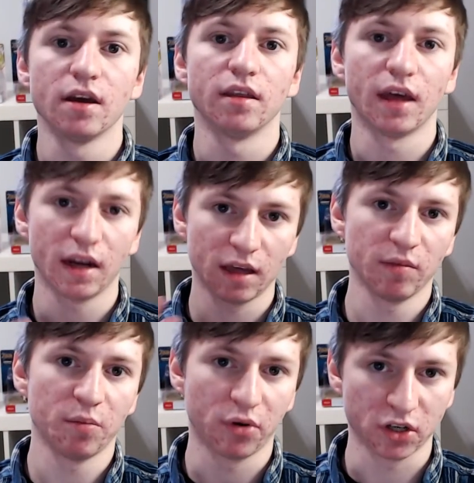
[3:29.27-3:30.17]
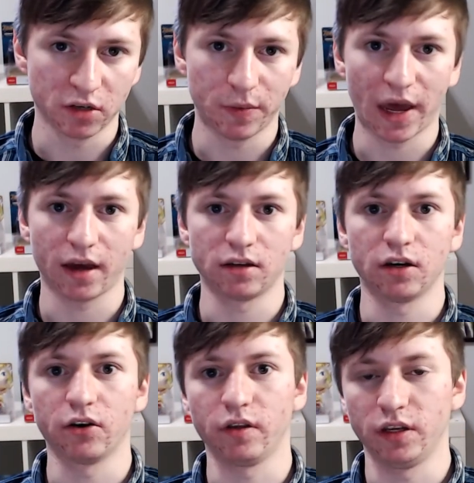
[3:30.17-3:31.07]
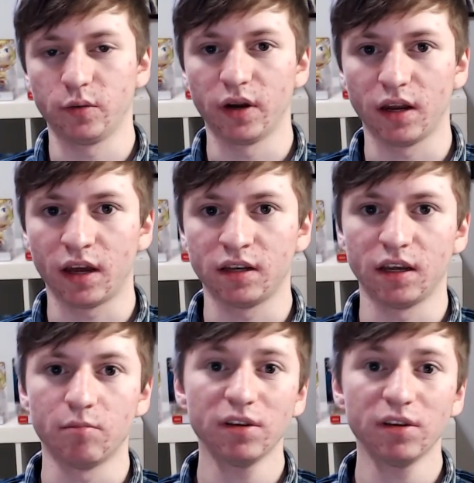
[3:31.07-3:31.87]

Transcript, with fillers: then it can be pushed back to early twenty nineteen.